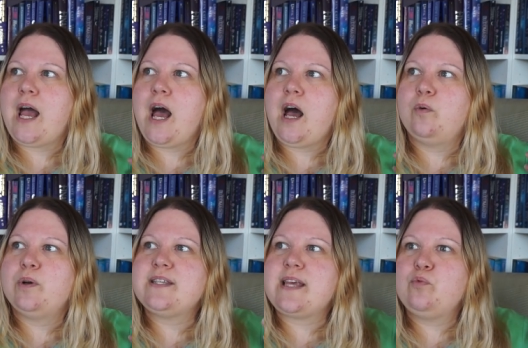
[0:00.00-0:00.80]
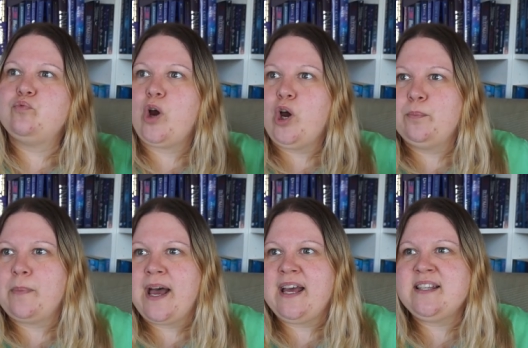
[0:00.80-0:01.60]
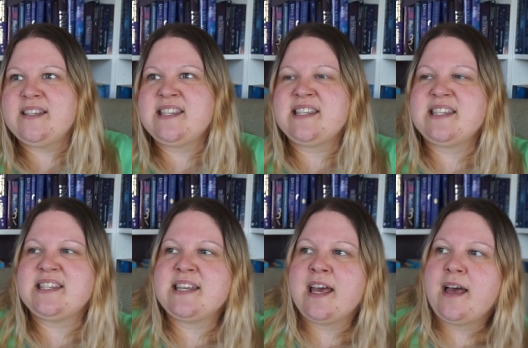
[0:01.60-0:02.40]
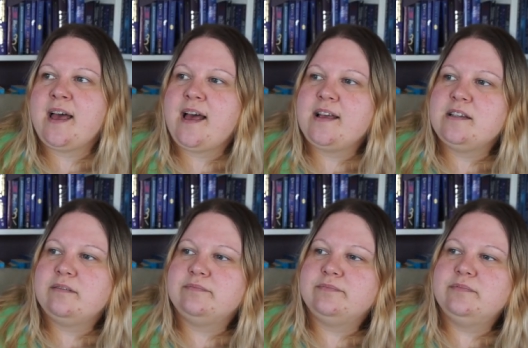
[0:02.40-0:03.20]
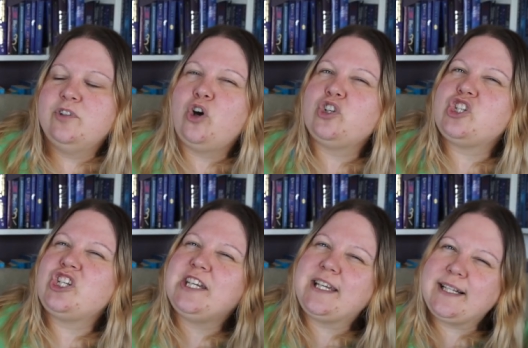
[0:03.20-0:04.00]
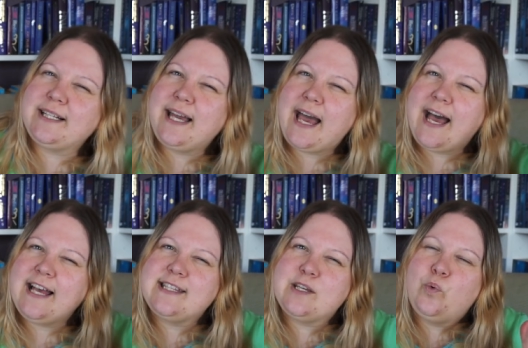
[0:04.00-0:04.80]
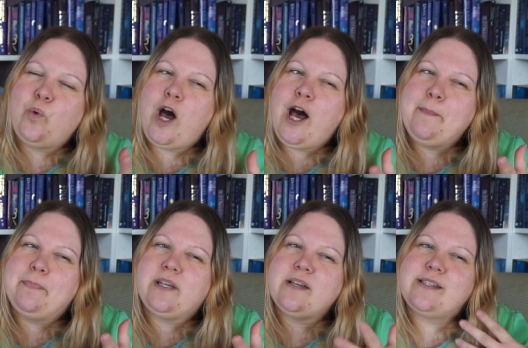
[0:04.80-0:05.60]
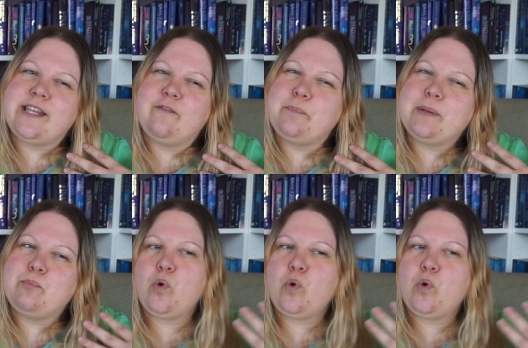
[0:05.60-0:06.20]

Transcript: I want to say, romance, not chick lit as it were, because they've been more